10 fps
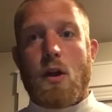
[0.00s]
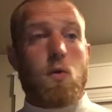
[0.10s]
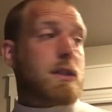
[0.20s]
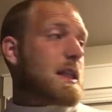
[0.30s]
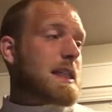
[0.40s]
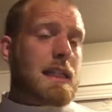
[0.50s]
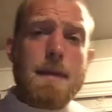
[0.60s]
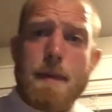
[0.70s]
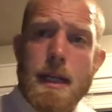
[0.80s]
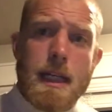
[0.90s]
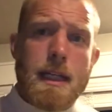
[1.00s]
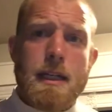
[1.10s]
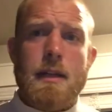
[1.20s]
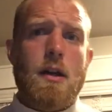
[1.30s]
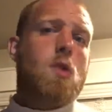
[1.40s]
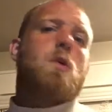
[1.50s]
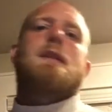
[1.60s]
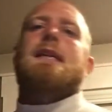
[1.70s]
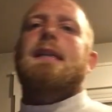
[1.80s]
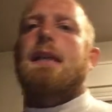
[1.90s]
Was it sleeping in?
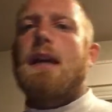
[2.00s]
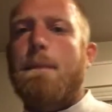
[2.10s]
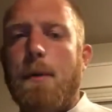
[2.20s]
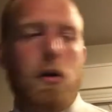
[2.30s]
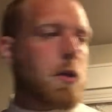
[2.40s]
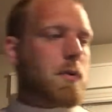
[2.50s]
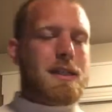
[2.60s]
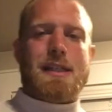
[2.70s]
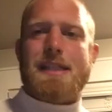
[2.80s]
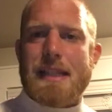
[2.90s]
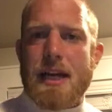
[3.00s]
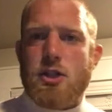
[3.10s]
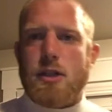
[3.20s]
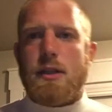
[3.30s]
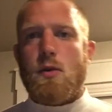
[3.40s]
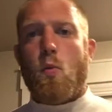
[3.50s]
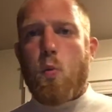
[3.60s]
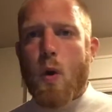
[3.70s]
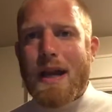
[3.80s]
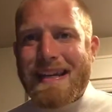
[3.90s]
Was it getting up early? Was it scheduling?
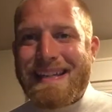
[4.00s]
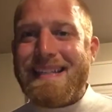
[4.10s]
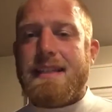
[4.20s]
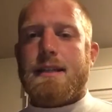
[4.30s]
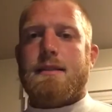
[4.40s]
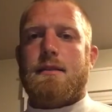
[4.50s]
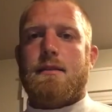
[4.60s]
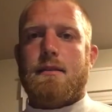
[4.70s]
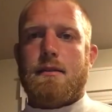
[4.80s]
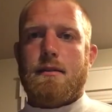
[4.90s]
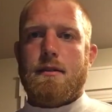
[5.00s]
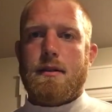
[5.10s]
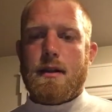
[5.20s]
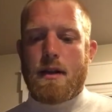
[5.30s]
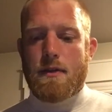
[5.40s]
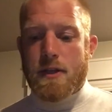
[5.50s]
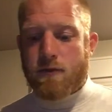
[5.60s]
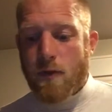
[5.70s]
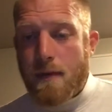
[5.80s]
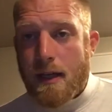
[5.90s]
What is it? This
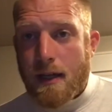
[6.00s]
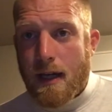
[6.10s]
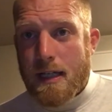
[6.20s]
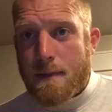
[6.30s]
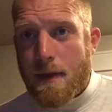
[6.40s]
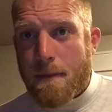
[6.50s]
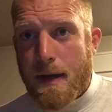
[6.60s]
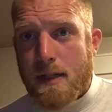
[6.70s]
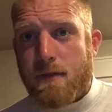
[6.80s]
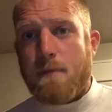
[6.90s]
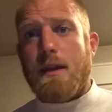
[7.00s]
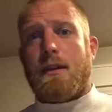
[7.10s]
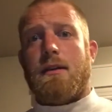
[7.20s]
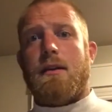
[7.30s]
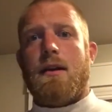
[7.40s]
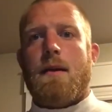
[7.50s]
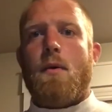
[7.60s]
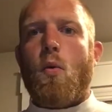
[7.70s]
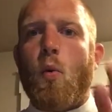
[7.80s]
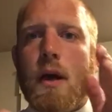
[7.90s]
for me has been the best for me.
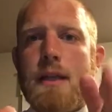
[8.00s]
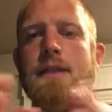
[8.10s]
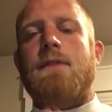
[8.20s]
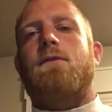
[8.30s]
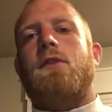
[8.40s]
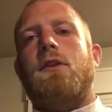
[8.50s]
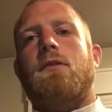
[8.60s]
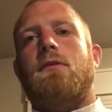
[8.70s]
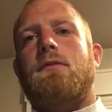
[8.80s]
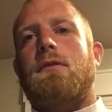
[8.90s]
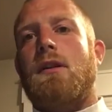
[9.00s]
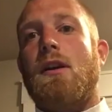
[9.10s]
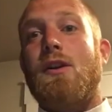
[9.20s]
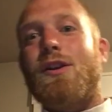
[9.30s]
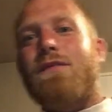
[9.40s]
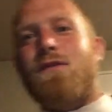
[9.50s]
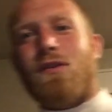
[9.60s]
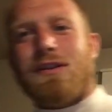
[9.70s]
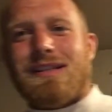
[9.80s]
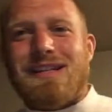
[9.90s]
But what is it for you? Looking
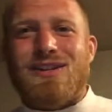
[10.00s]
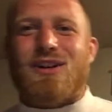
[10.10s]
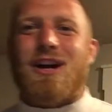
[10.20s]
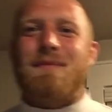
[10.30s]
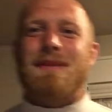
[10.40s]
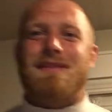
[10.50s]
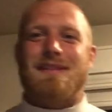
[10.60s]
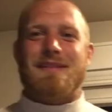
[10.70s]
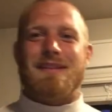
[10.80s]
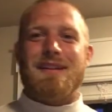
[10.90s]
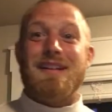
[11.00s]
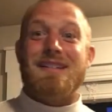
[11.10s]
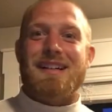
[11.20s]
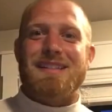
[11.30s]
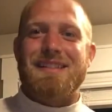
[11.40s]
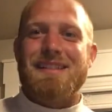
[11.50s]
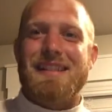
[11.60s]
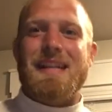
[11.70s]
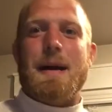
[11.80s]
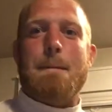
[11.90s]
forward to seeing your comments. Talk to y'all
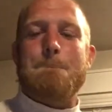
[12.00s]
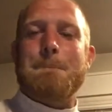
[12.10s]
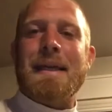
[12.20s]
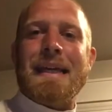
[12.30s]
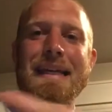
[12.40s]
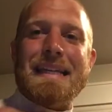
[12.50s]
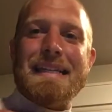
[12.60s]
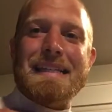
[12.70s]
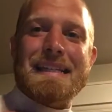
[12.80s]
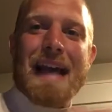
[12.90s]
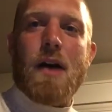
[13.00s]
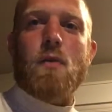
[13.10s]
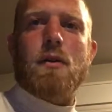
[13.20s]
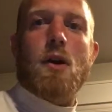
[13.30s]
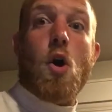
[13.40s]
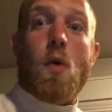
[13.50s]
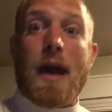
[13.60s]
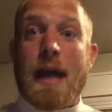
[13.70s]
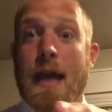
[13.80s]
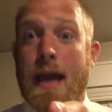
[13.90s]
later. Peace out. Oh,
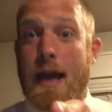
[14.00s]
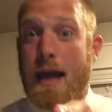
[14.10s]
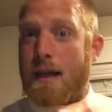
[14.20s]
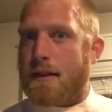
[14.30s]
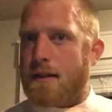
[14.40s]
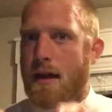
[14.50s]
hey, hey, hey.